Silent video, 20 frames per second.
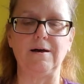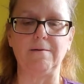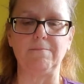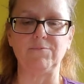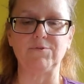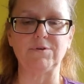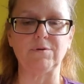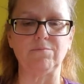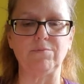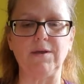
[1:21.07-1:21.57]

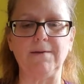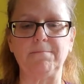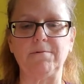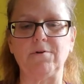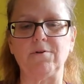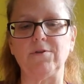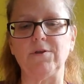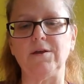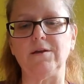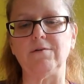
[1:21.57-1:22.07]
Some
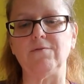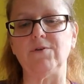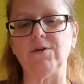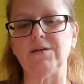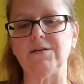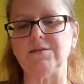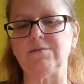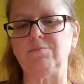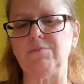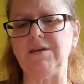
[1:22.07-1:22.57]
people think of it
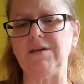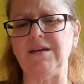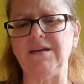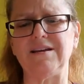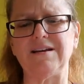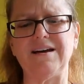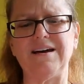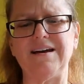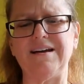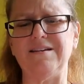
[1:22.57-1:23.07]
as being
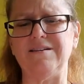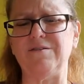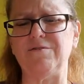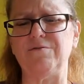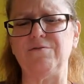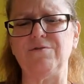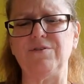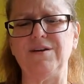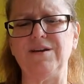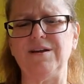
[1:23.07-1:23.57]
kind
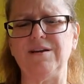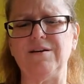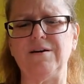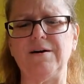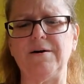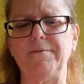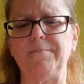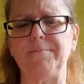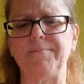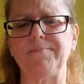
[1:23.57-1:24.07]
of in
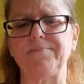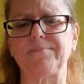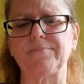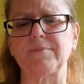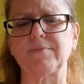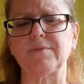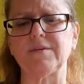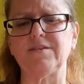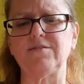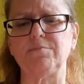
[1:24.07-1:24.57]
a
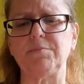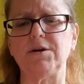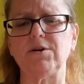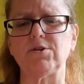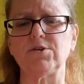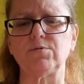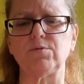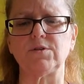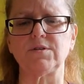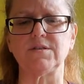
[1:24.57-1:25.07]

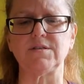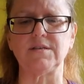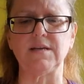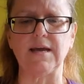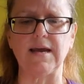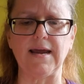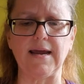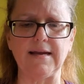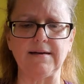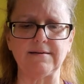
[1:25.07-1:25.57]
spiritual
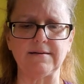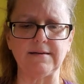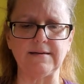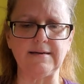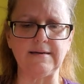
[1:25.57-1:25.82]
state.